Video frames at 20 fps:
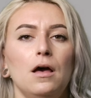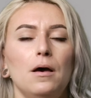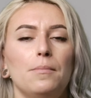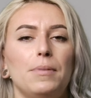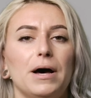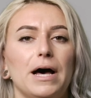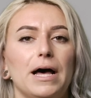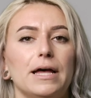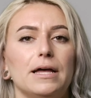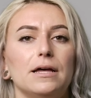
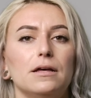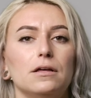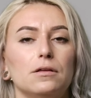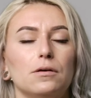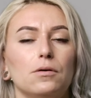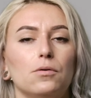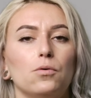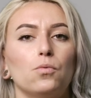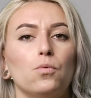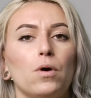But
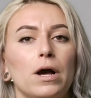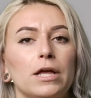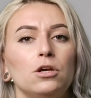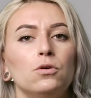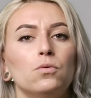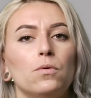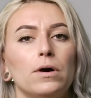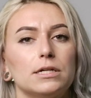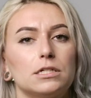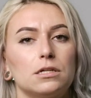what
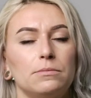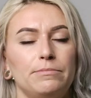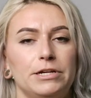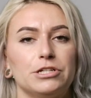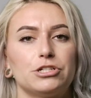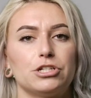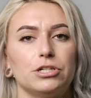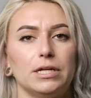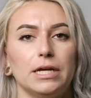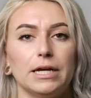you want to
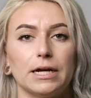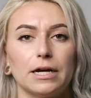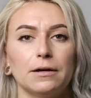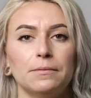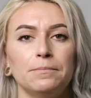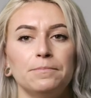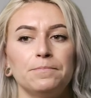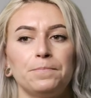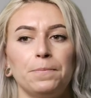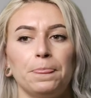mention
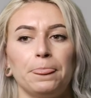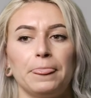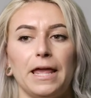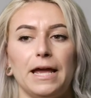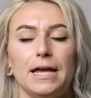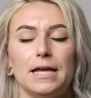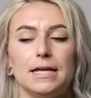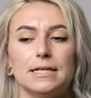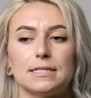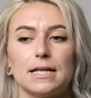here
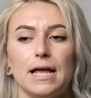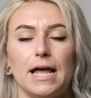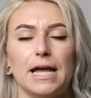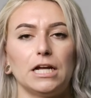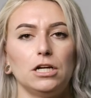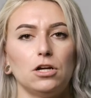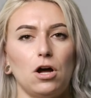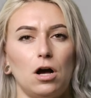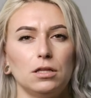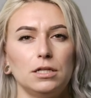is
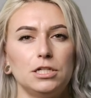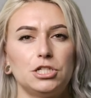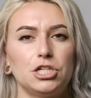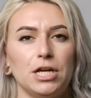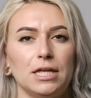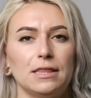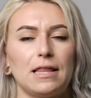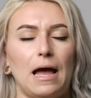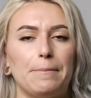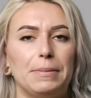
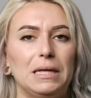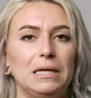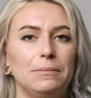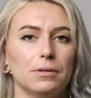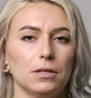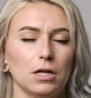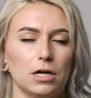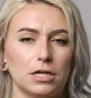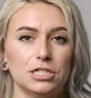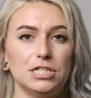acknowledging that
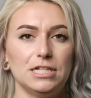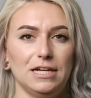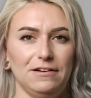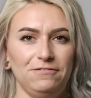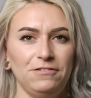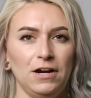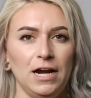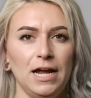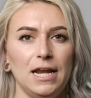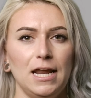people are
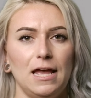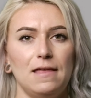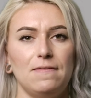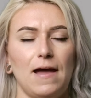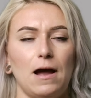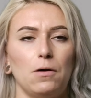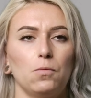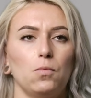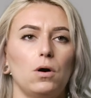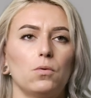different and
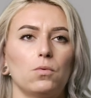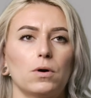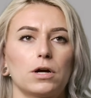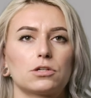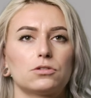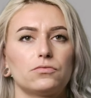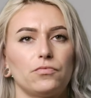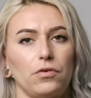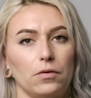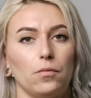that what
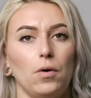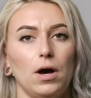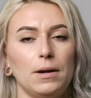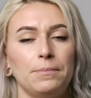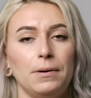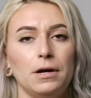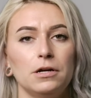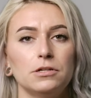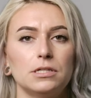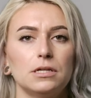works for one
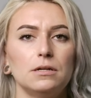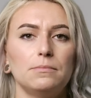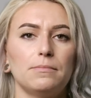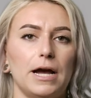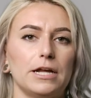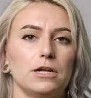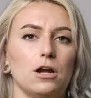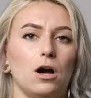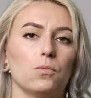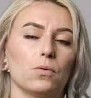person
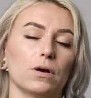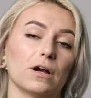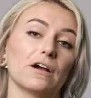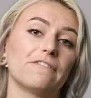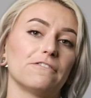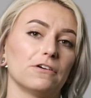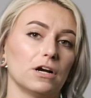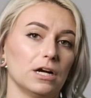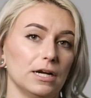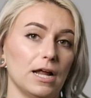might not work
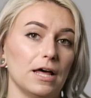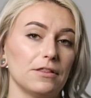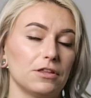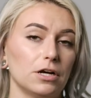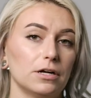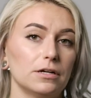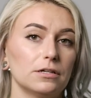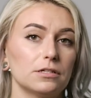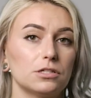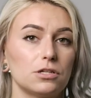for
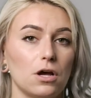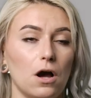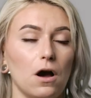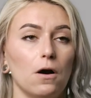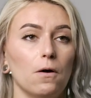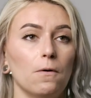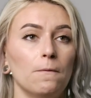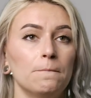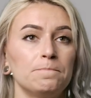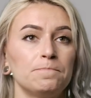another.
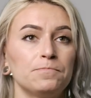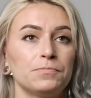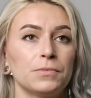So